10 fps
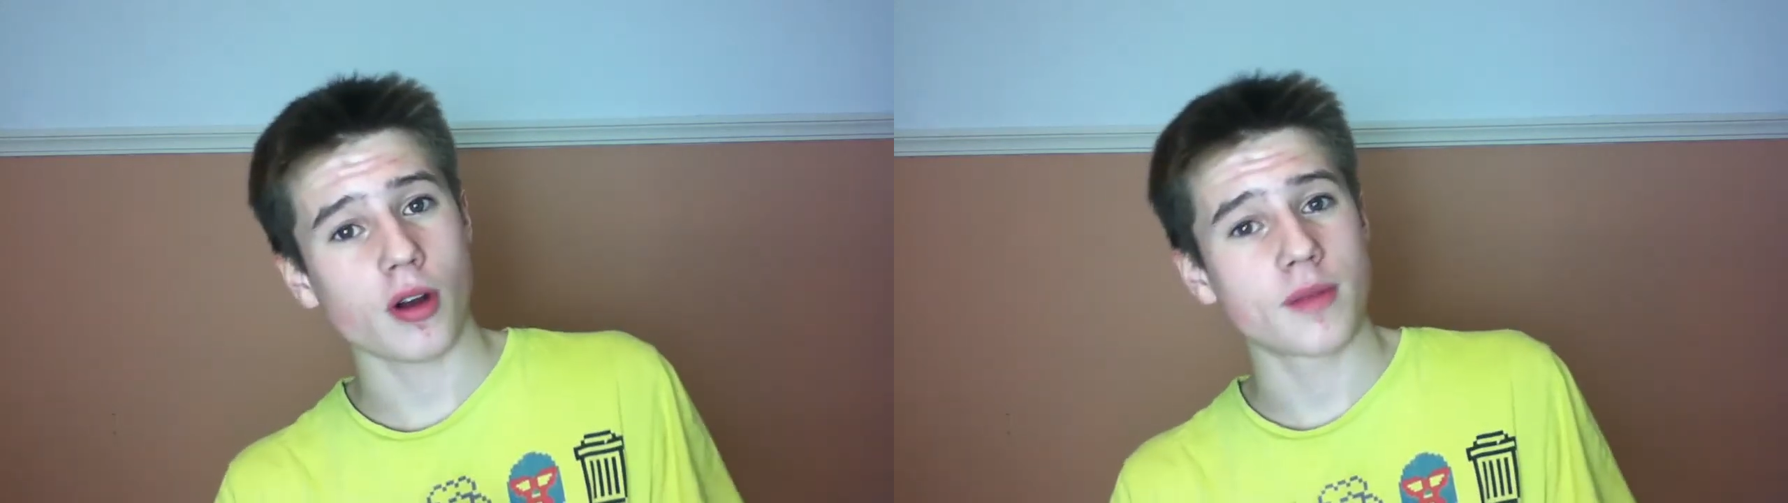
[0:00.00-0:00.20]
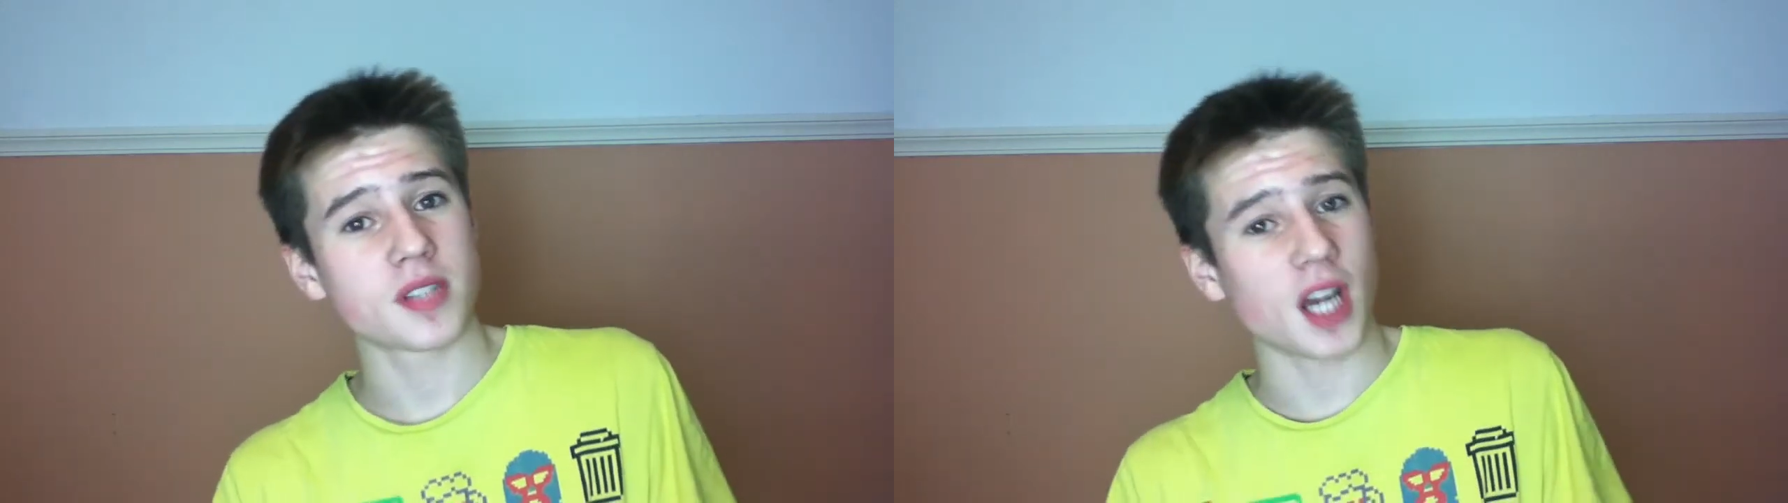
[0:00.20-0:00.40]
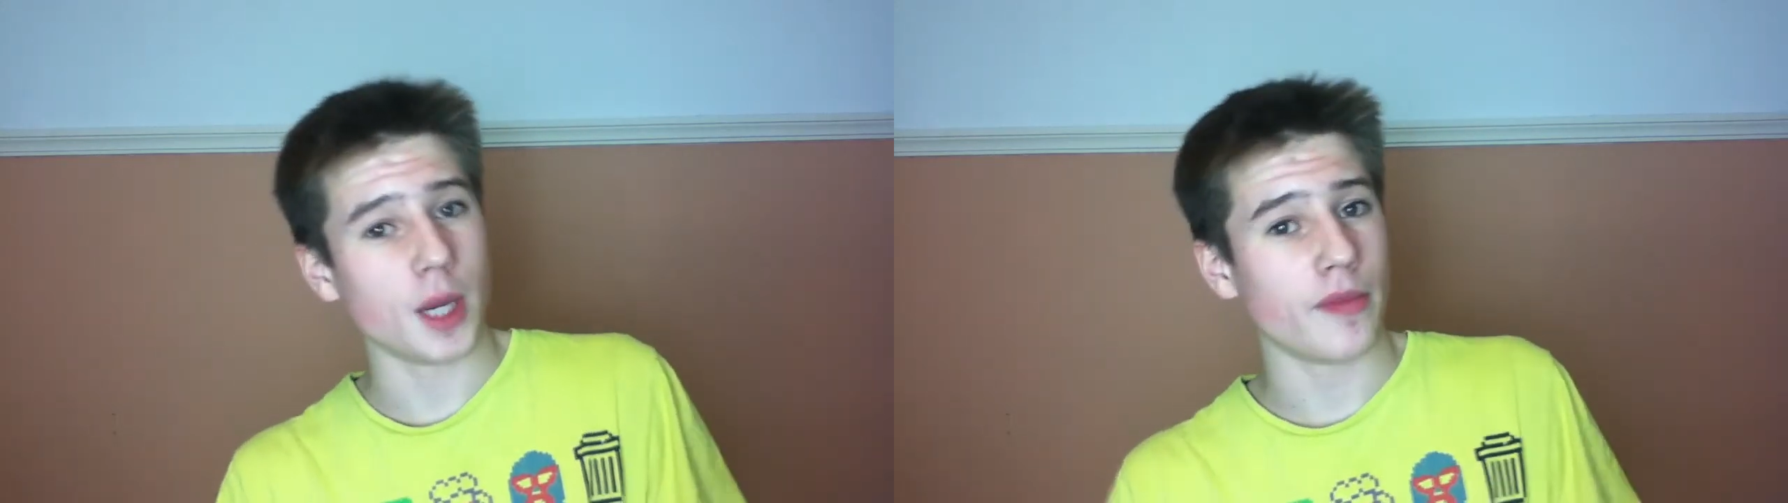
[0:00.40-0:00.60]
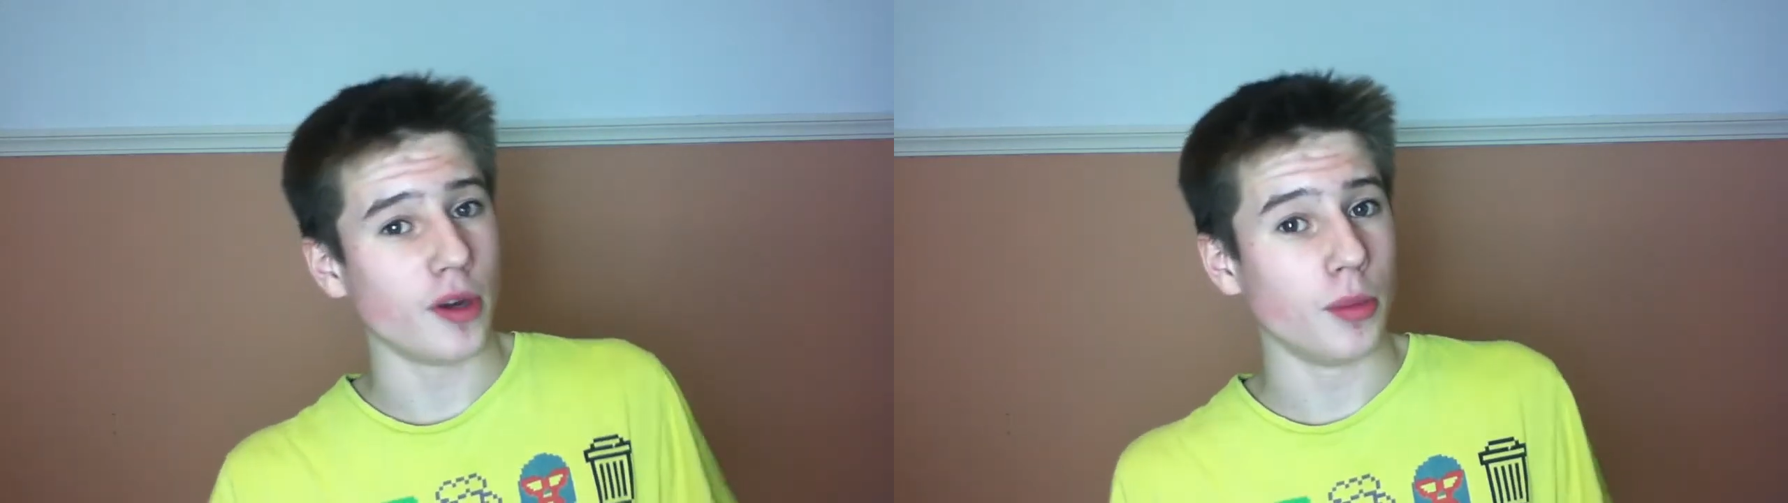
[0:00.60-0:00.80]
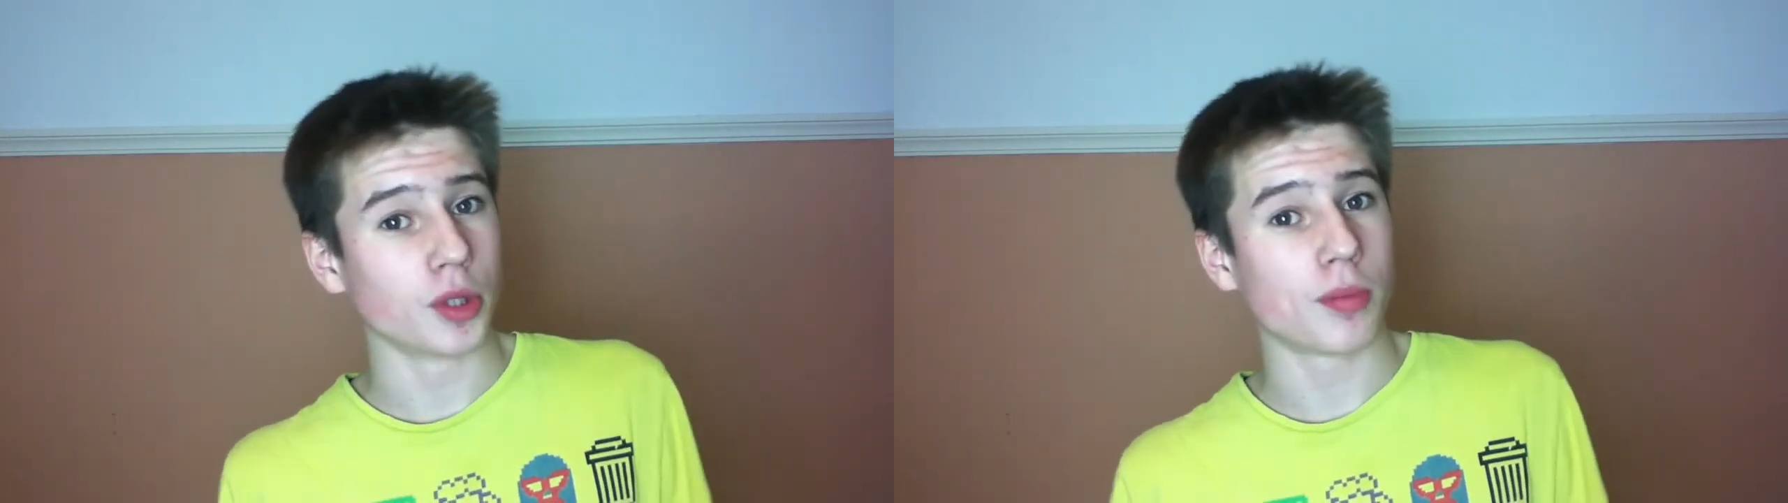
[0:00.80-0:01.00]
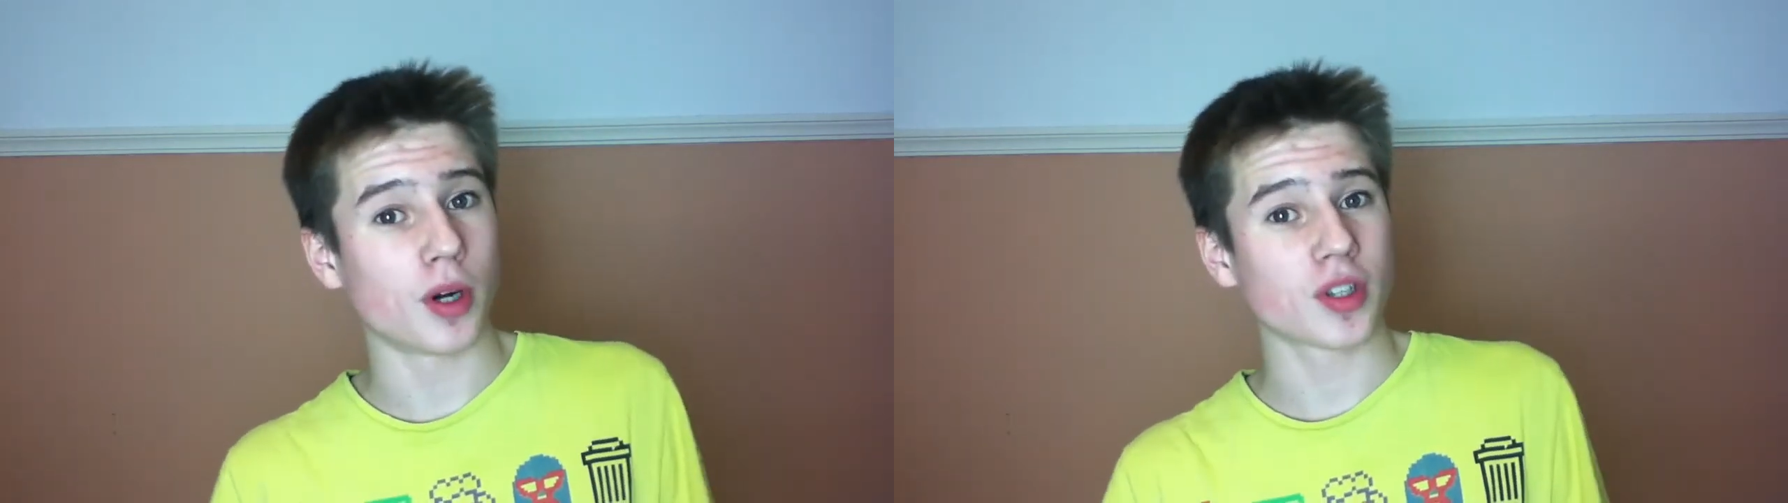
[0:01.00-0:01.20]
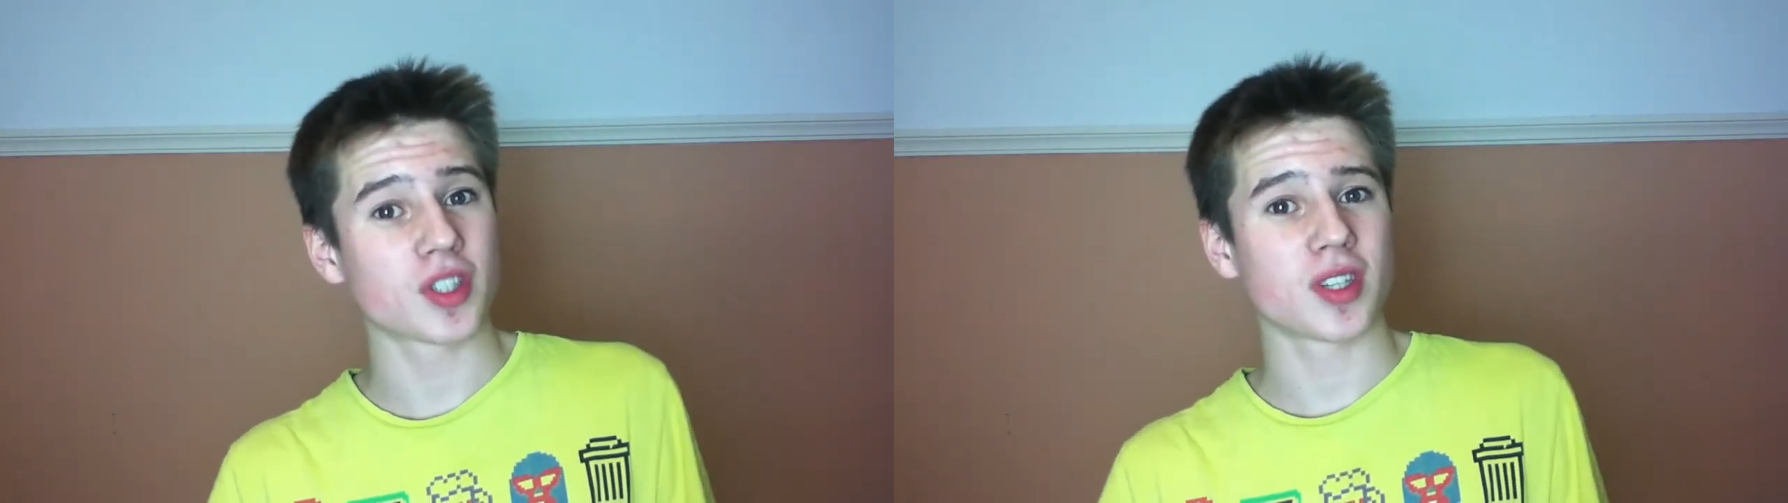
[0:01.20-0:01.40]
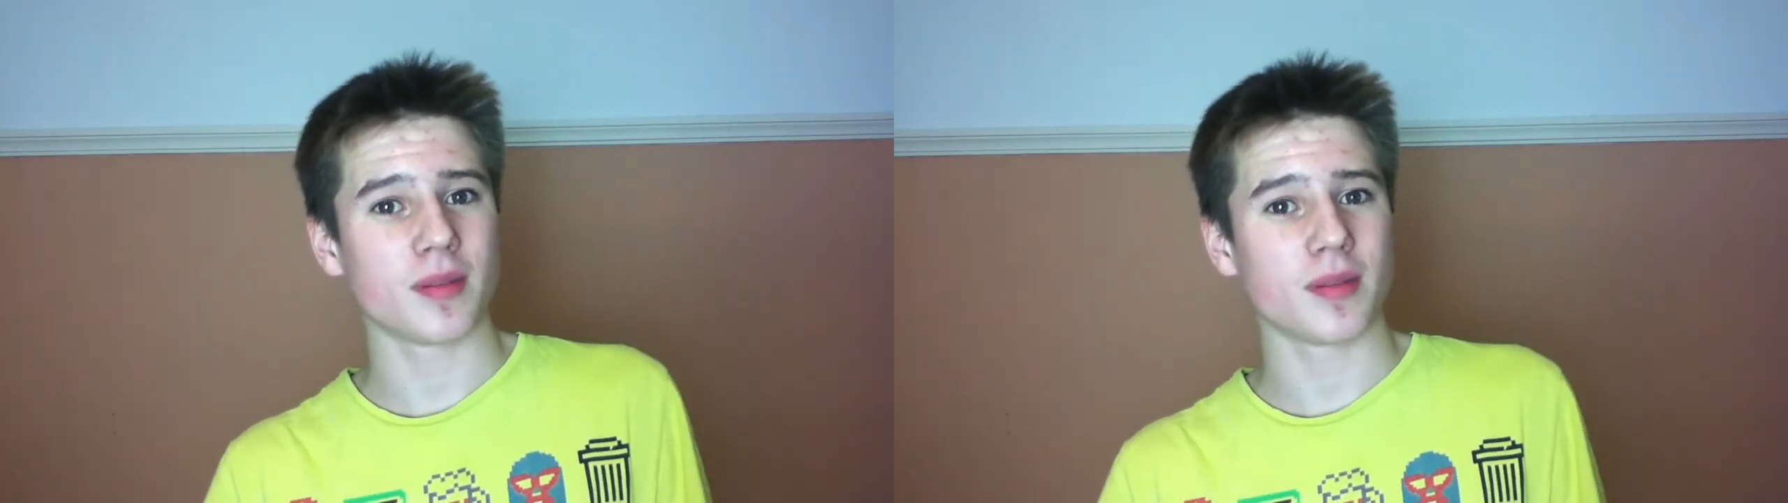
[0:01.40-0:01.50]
Two very good programs. I prefer